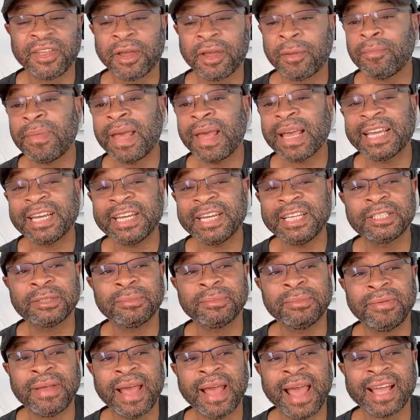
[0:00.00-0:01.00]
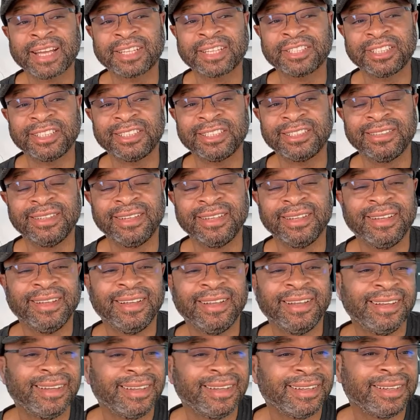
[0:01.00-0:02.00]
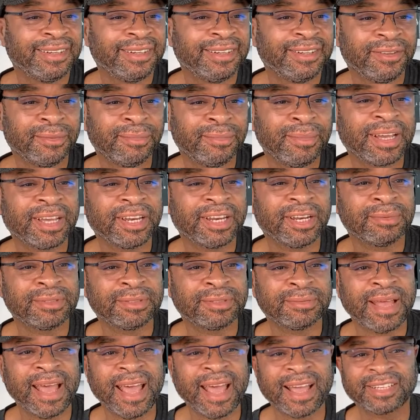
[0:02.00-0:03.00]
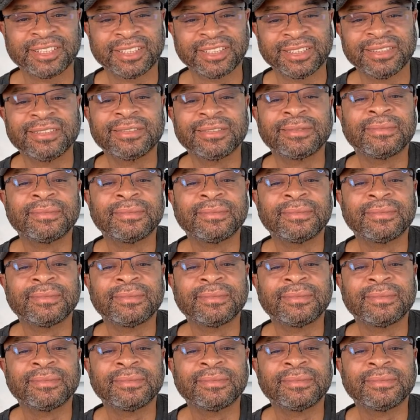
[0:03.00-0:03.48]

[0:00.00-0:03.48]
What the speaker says: Their mechanism of action. The mechanism of action.